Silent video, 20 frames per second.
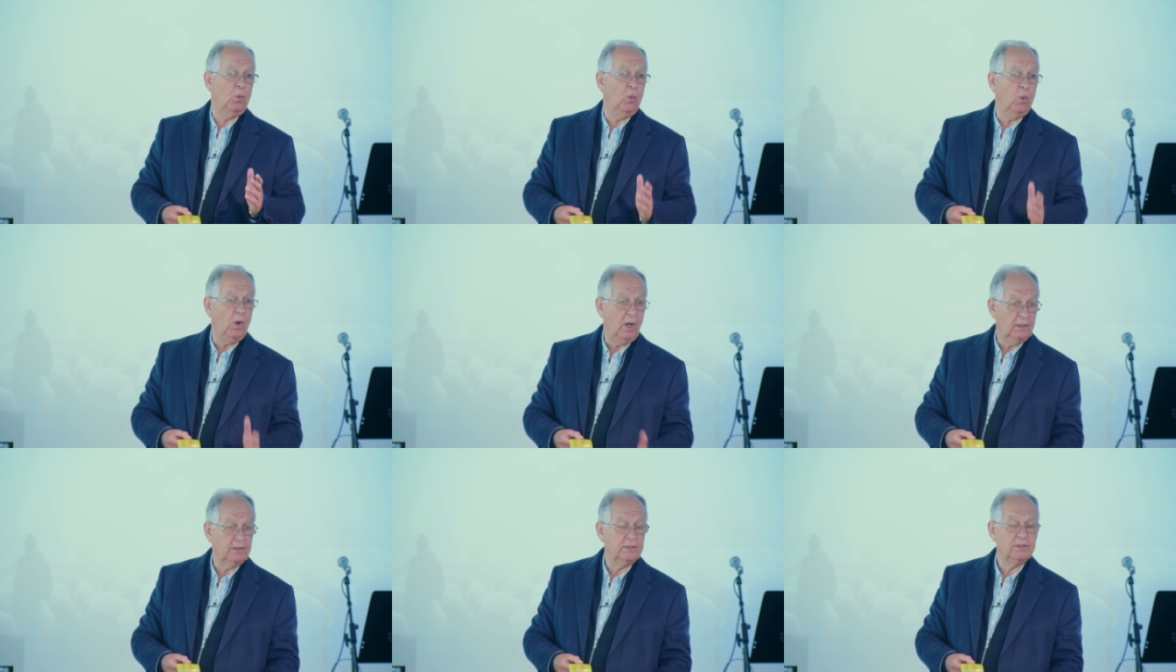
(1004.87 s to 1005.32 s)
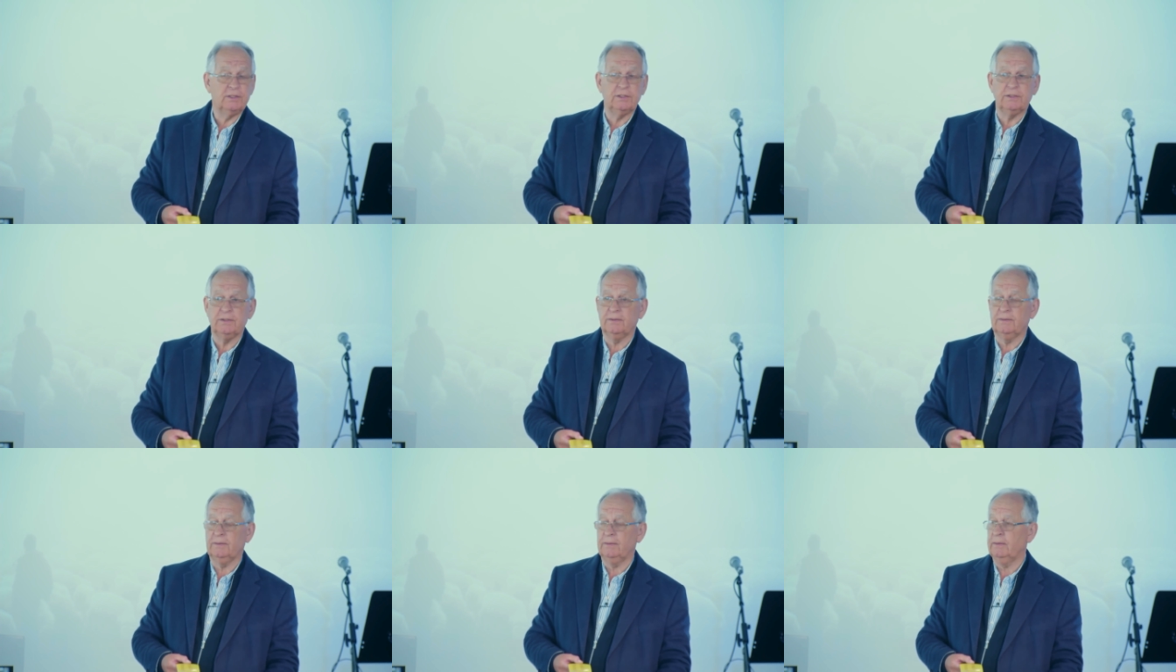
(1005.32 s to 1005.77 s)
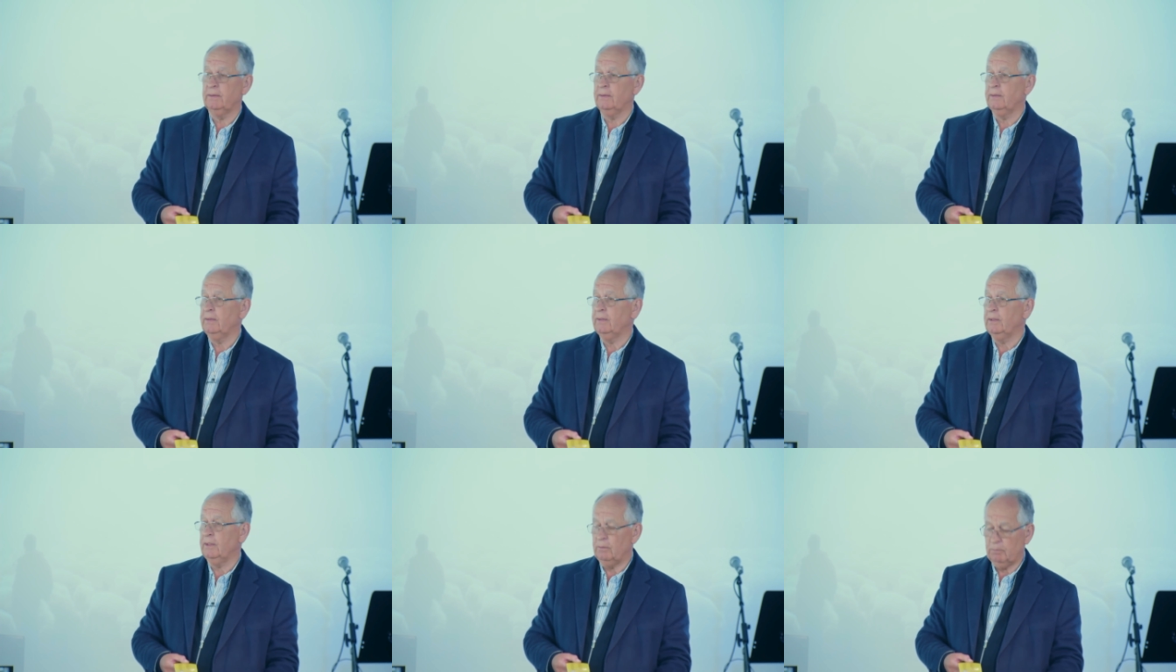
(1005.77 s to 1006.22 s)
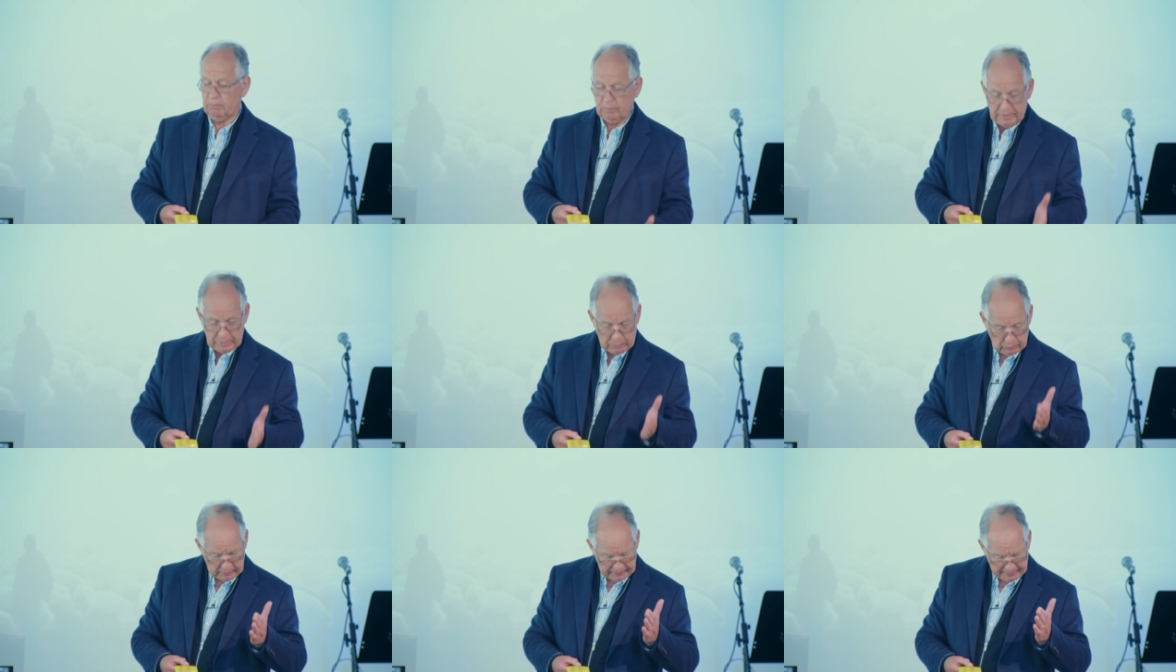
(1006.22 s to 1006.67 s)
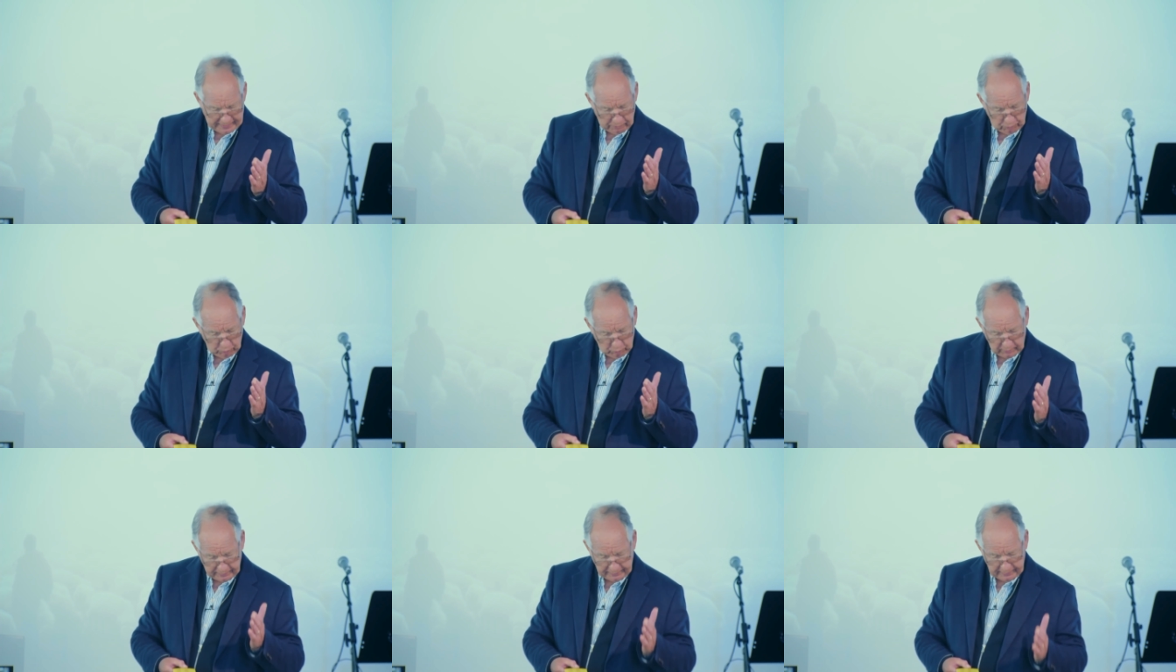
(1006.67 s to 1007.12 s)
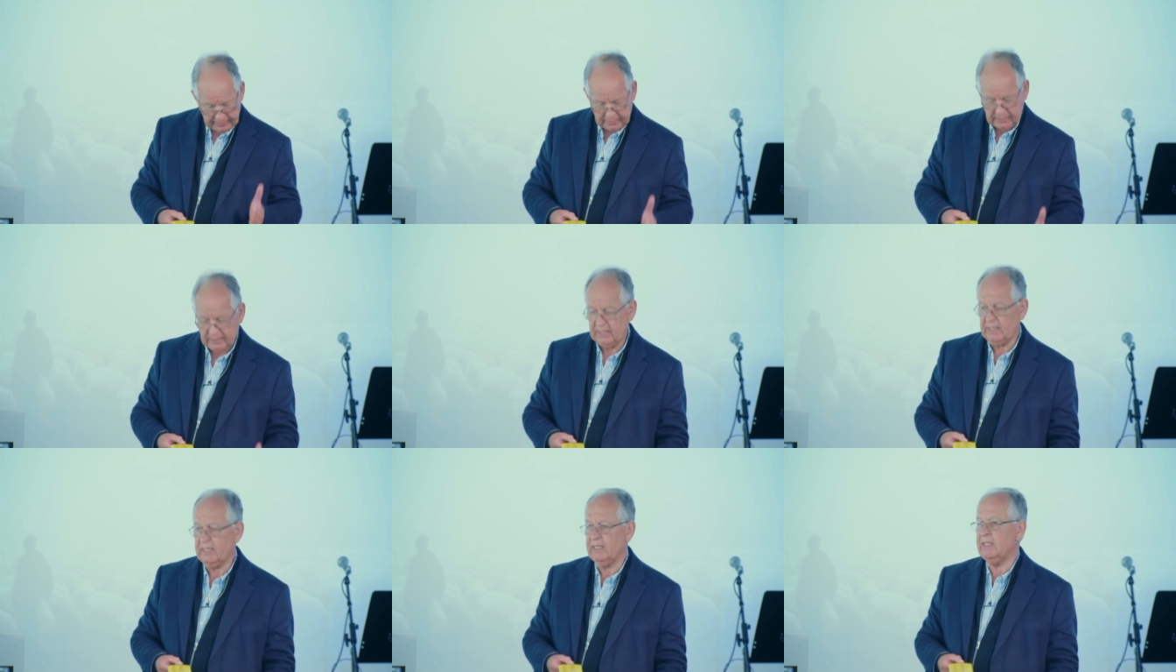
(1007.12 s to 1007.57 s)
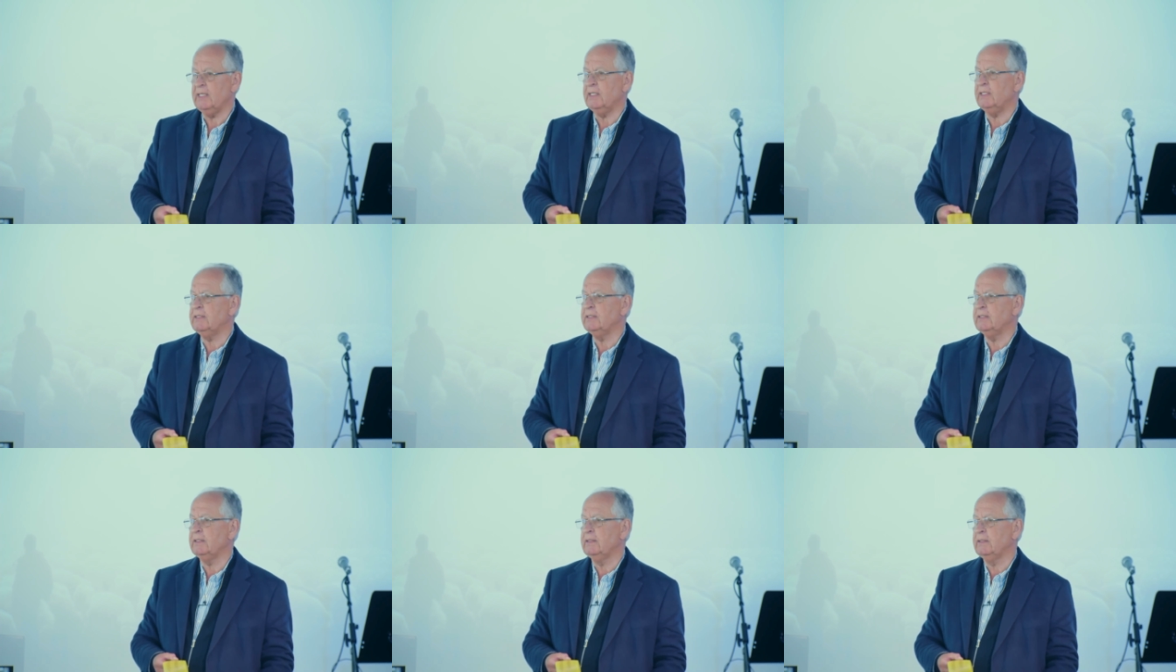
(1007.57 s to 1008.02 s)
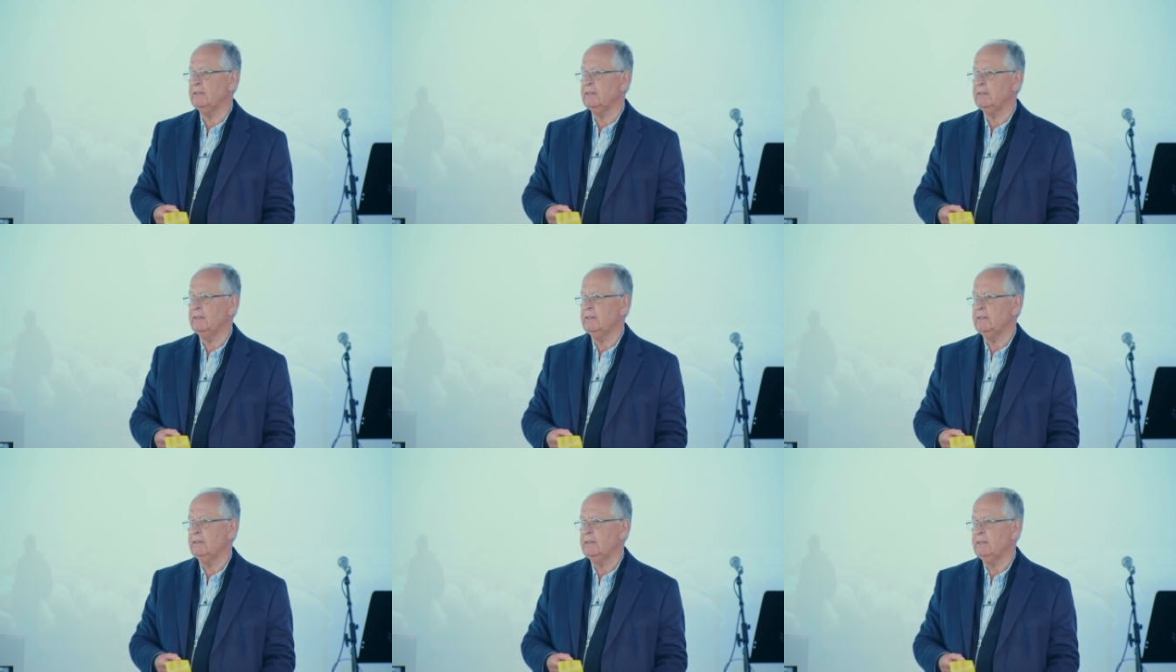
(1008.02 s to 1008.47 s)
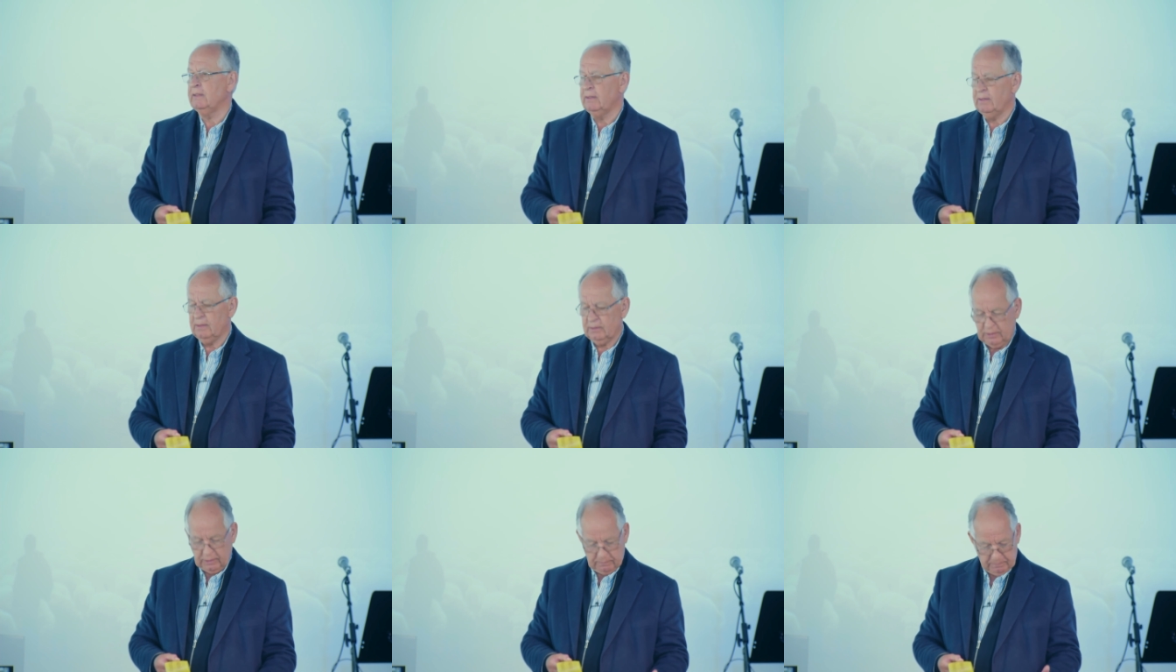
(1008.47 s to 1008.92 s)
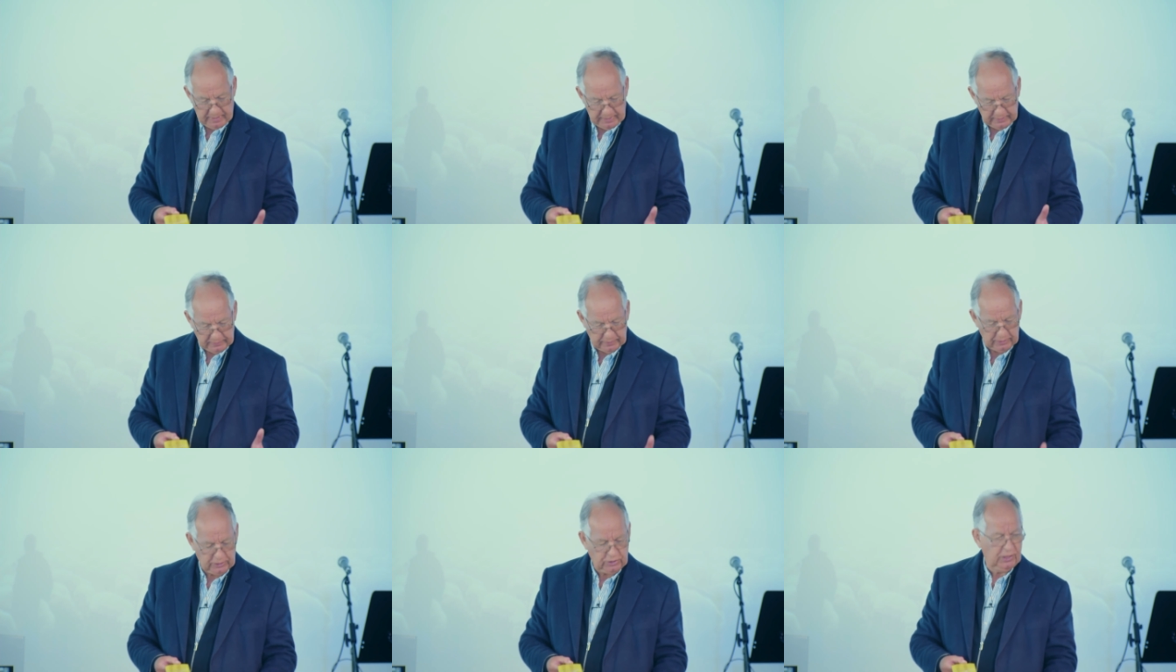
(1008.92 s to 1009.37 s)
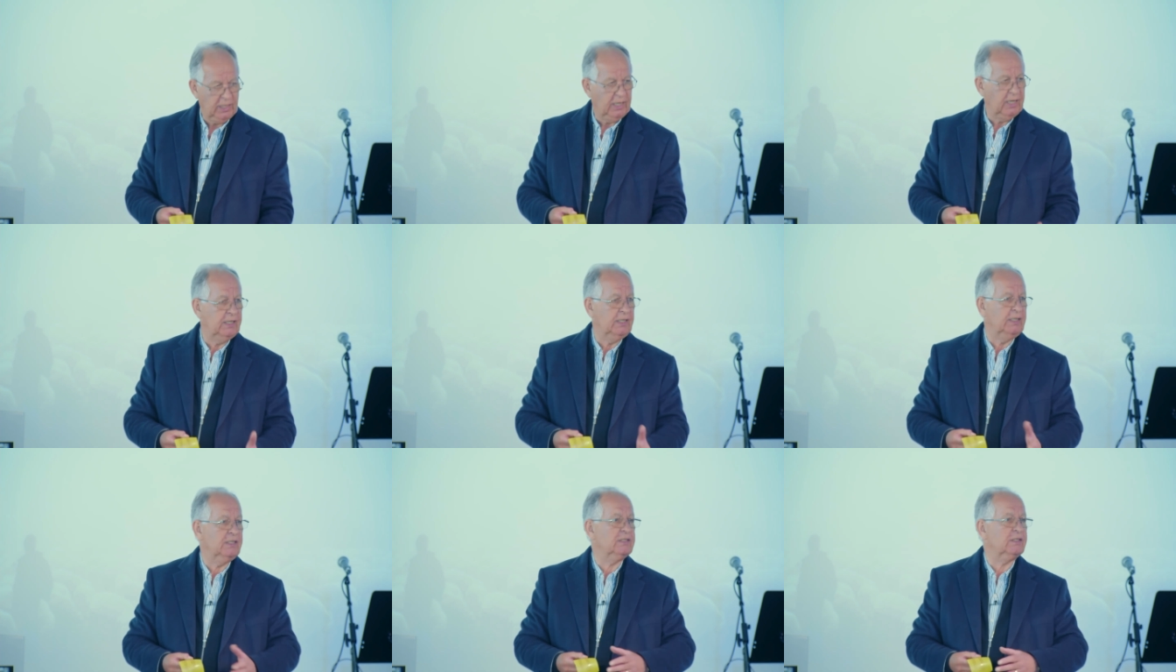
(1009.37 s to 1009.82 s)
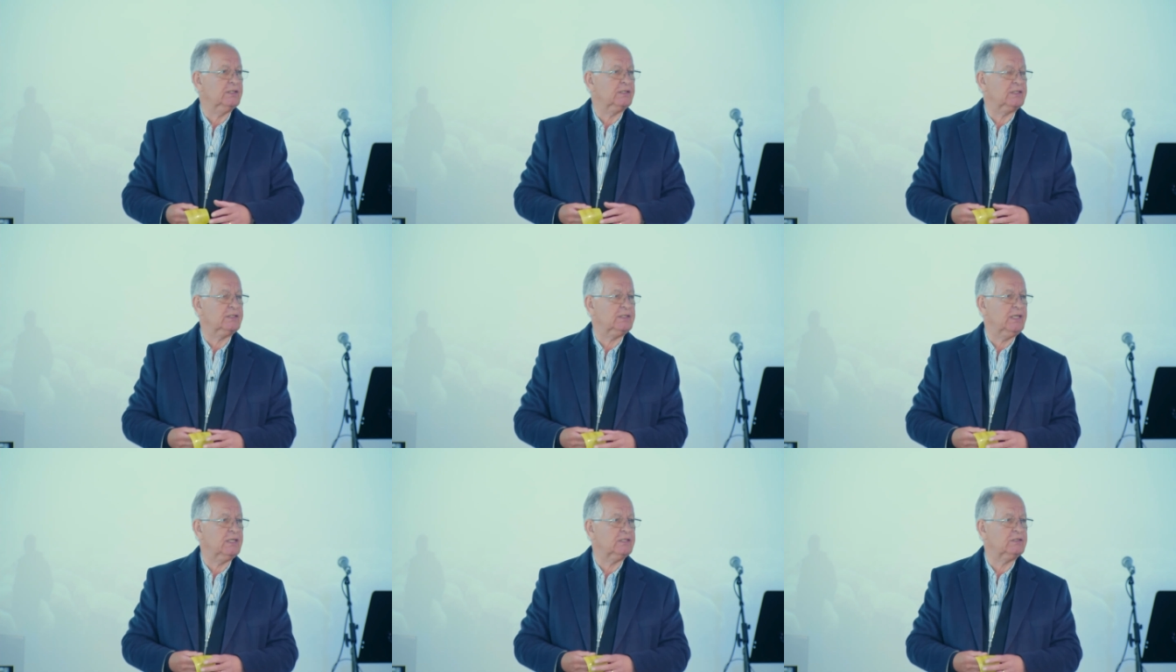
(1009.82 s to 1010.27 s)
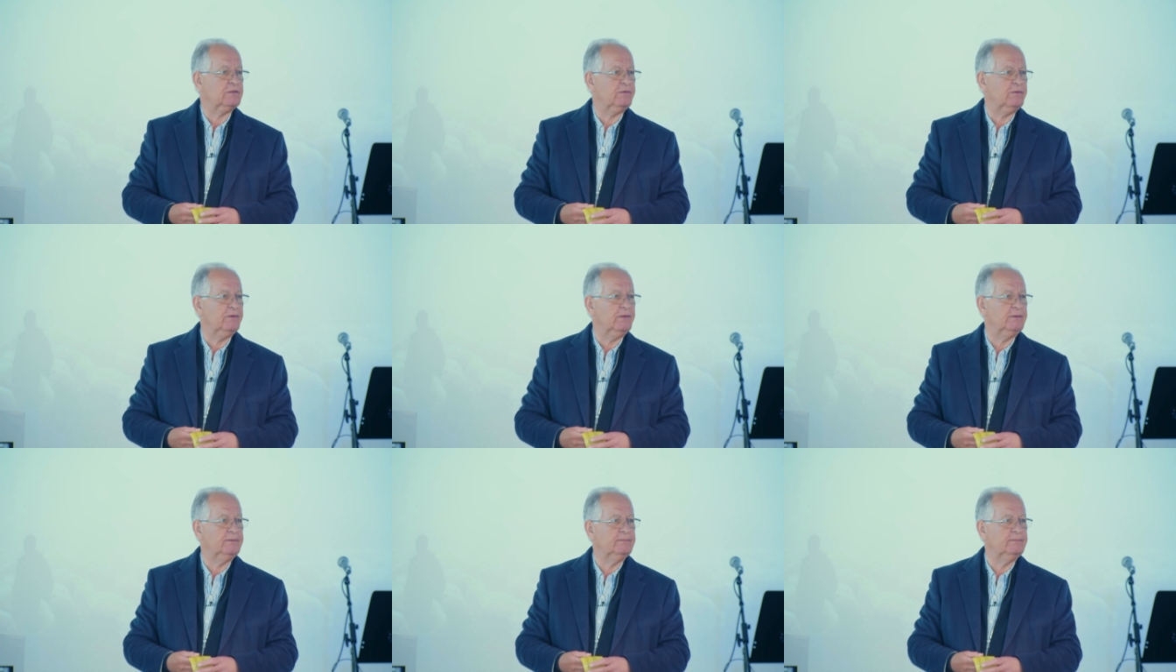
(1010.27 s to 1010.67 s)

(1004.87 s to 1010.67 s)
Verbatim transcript: Want be without what I need to make the journey successful.